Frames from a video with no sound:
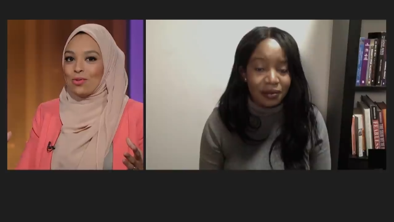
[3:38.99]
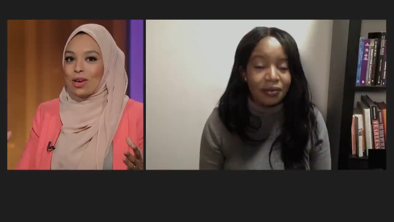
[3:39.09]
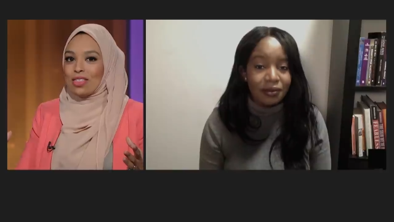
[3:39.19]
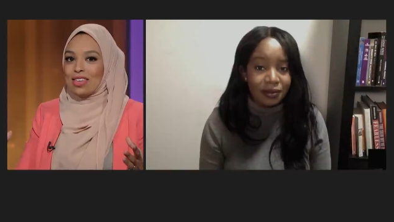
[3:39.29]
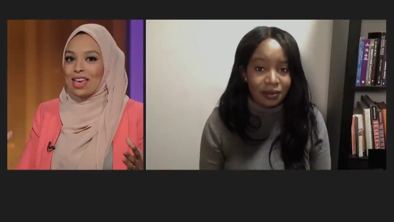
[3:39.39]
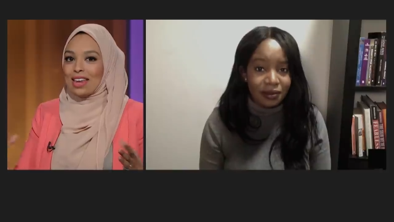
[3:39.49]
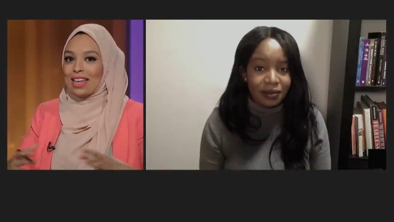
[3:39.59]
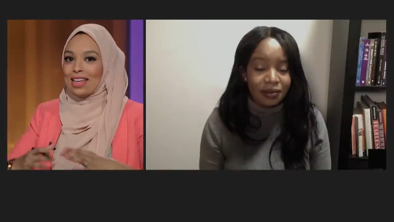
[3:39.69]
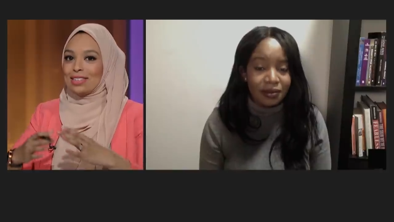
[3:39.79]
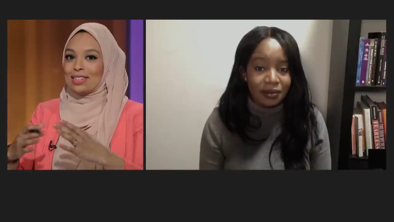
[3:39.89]
Speaker 1: with
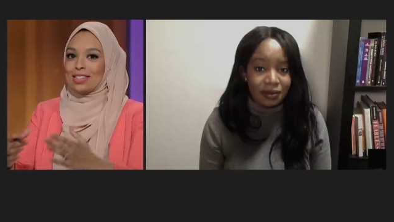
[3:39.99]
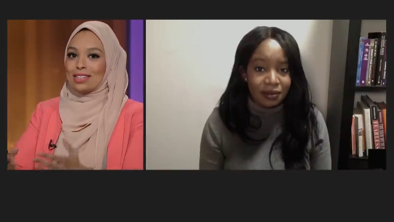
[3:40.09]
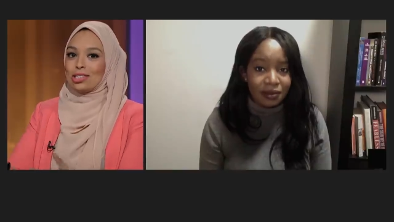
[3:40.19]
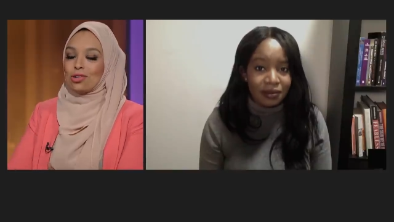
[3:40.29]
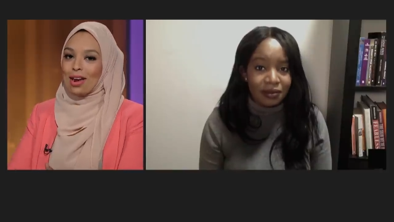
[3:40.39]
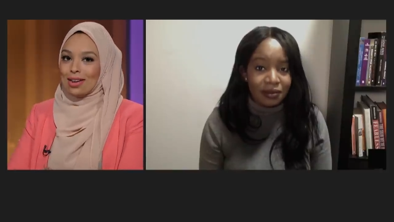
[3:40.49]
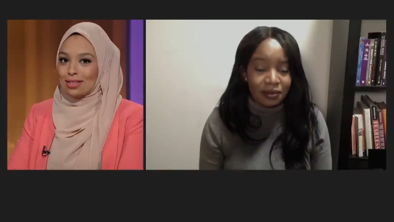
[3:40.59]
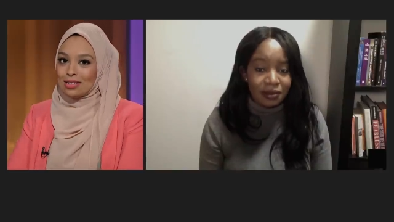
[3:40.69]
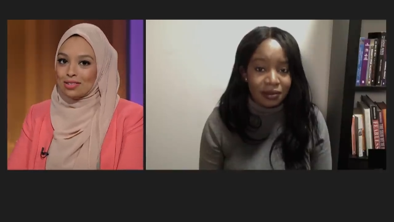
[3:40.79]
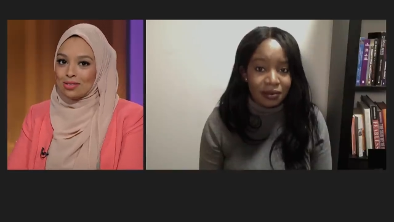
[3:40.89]
getting into this
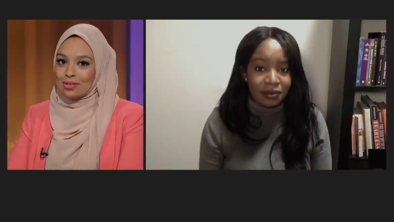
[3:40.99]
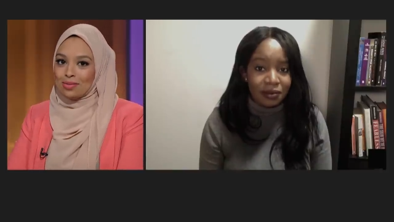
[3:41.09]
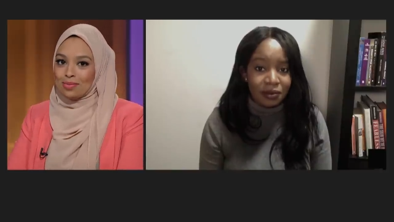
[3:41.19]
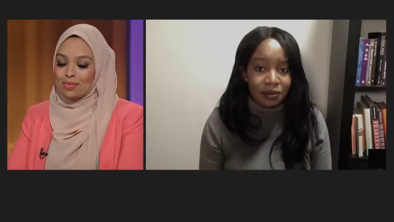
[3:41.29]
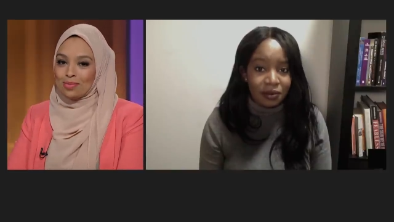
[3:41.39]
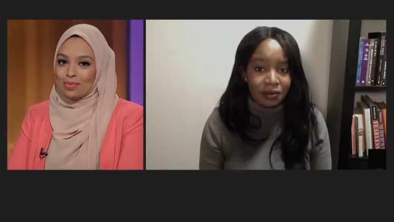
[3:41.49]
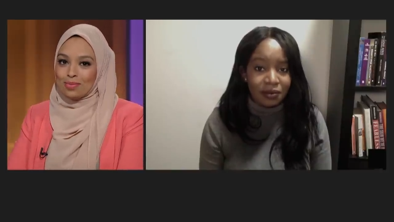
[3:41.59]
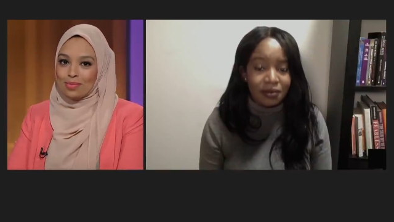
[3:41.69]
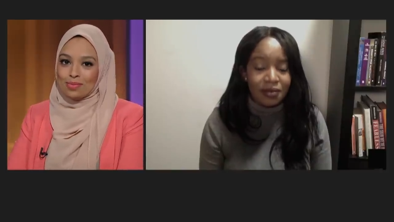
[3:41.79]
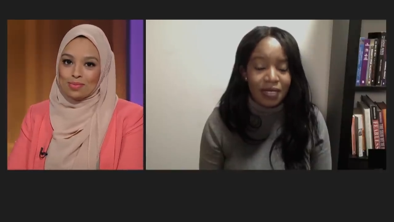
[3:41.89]
trend?
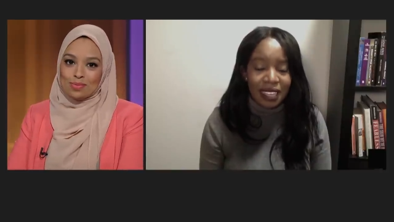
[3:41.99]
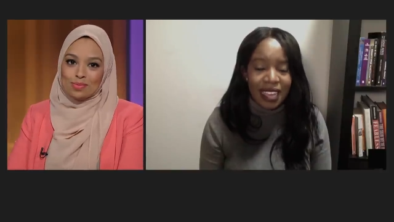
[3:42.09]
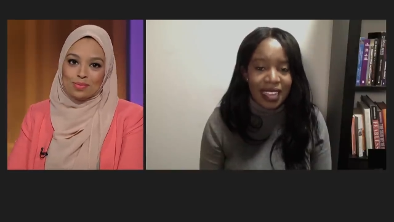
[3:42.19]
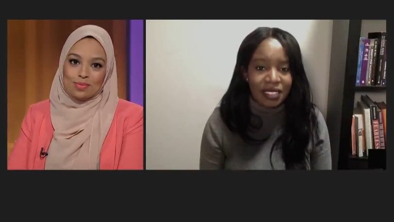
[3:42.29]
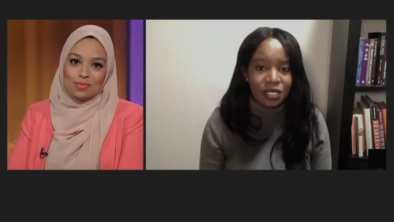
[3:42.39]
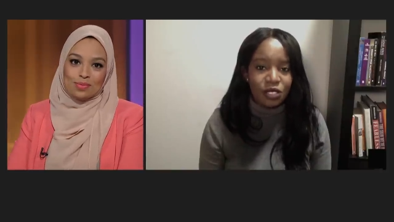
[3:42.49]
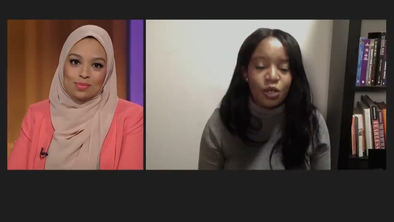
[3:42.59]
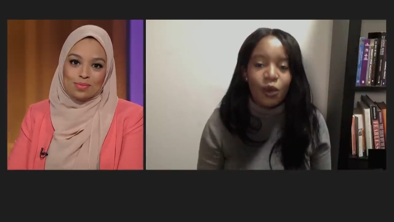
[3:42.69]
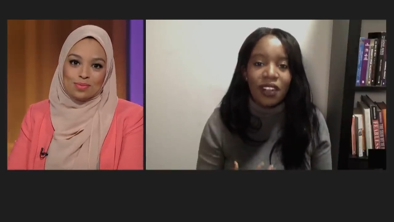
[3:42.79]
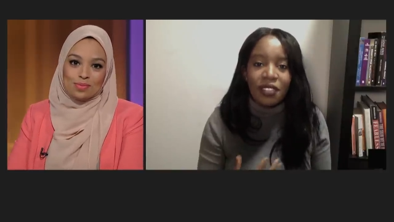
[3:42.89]
Speaker 2: Yes.
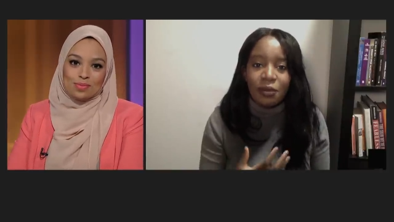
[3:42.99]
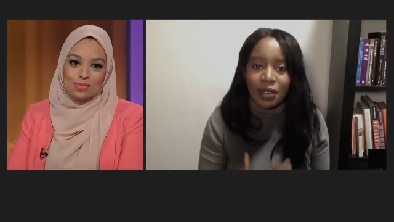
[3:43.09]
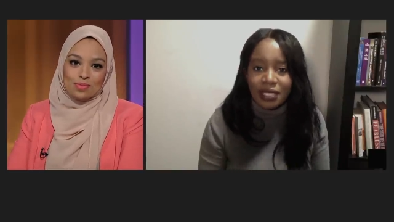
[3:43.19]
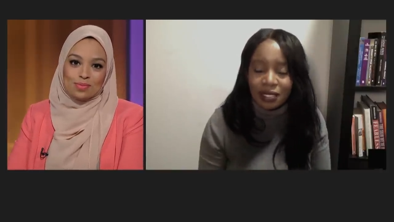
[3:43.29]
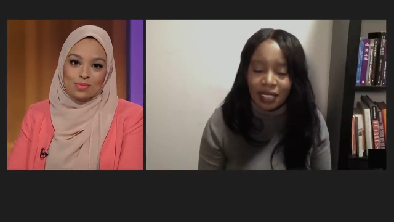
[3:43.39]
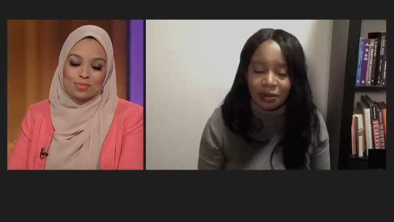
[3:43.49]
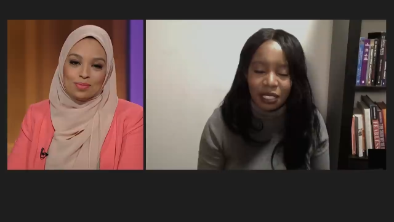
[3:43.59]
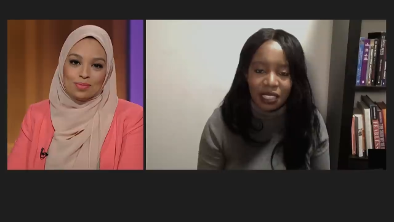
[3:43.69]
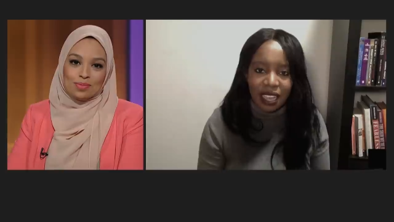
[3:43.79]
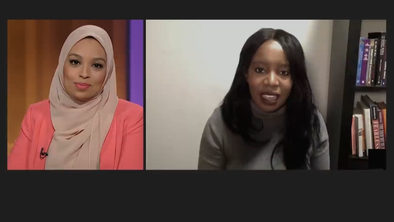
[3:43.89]
So one of the risks I
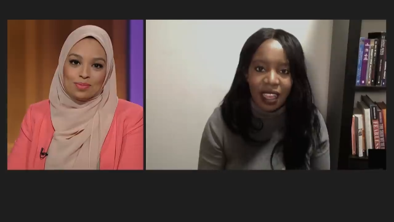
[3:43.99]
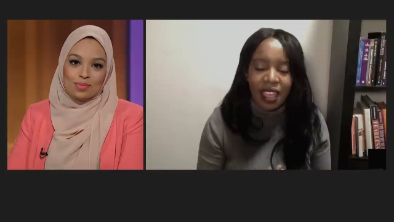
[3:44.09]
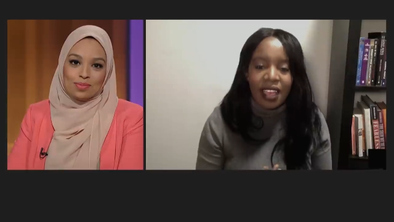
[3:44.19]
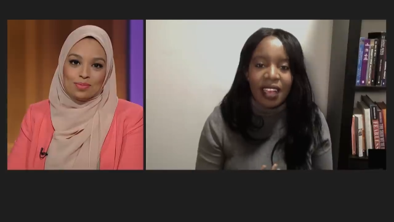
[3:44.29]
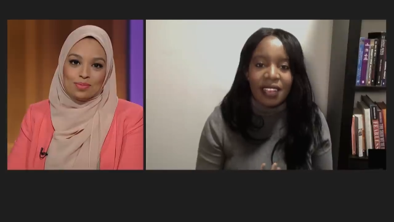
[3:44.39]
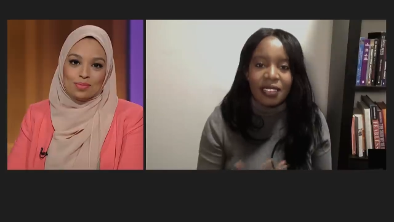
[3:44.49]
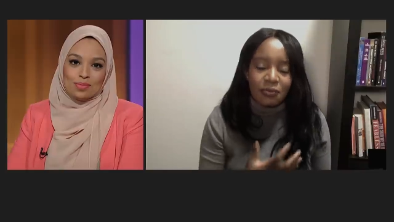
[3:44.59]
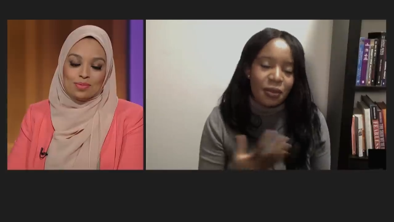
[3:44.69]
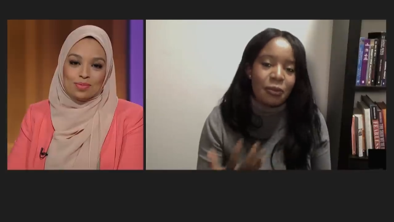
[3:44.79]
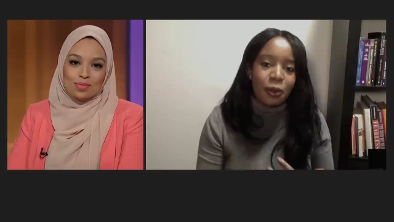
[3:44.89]
would say is
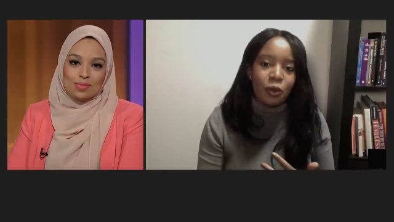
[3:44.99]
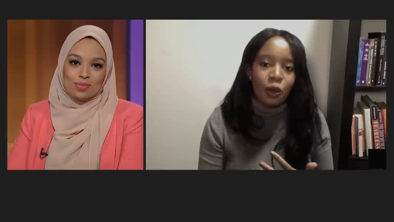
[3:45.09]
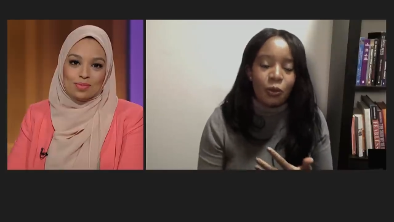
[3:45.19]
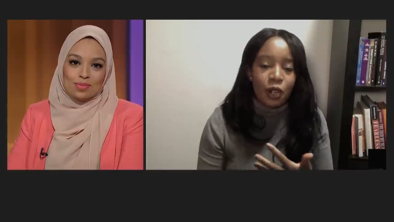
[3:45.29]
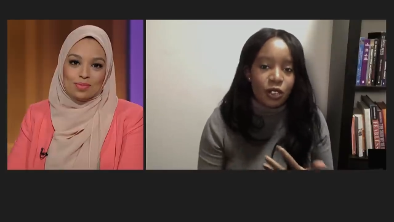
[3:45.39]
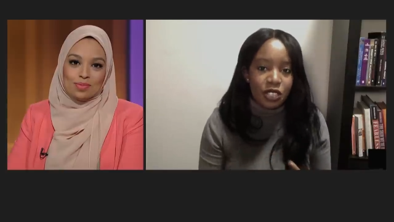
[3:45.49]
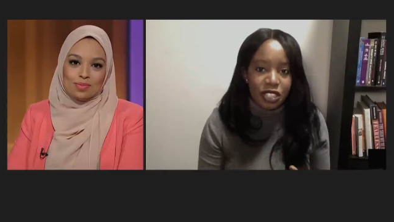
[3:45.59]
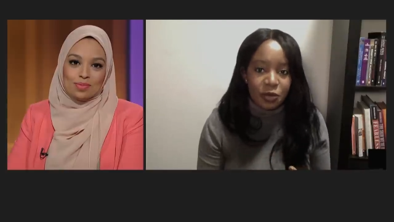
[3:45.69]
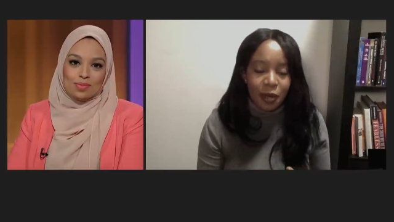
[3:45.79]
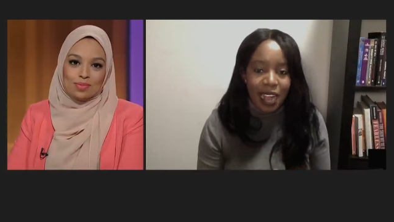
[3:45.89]
that people will
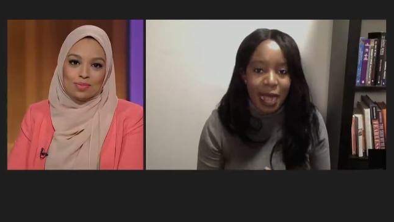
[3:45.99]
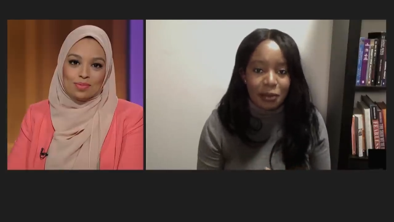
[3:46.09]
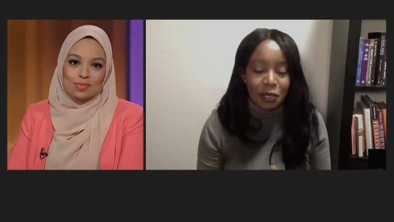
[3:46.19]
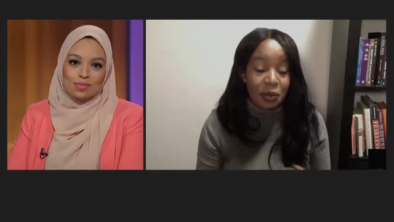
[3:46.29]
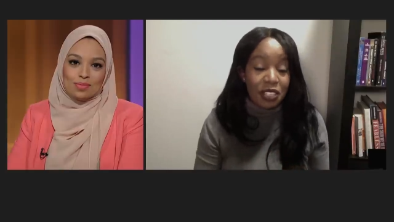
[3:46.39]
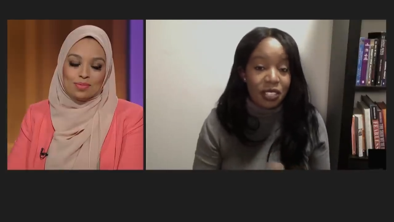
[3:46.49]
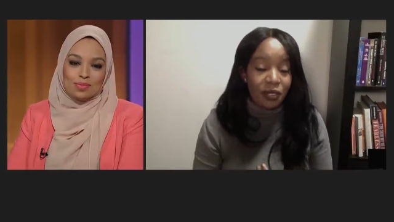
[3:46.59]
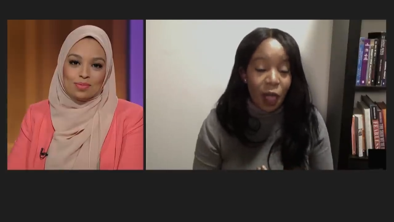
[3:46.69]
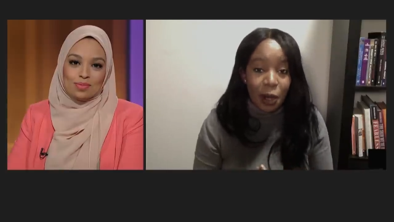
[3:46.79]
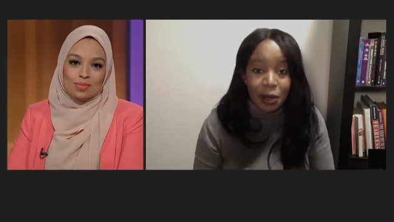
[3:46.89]
purchase perhaps a piece
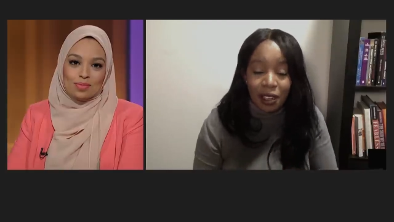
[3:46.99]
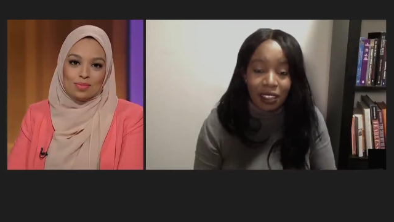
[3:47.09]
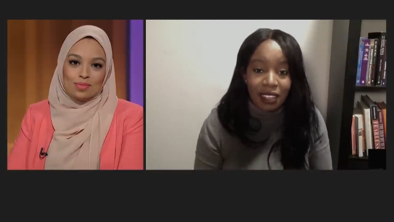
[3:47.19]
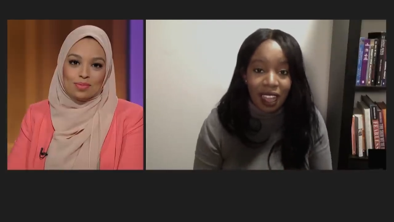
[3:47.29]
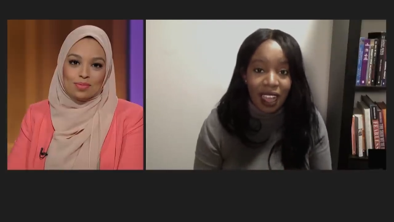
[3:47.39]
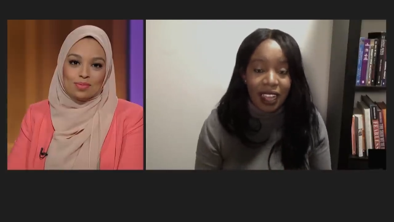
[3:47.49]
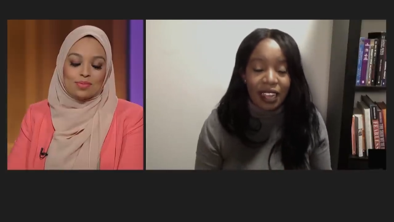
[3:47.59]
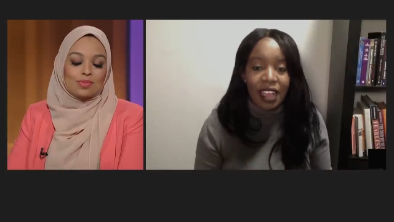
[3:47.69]
of art online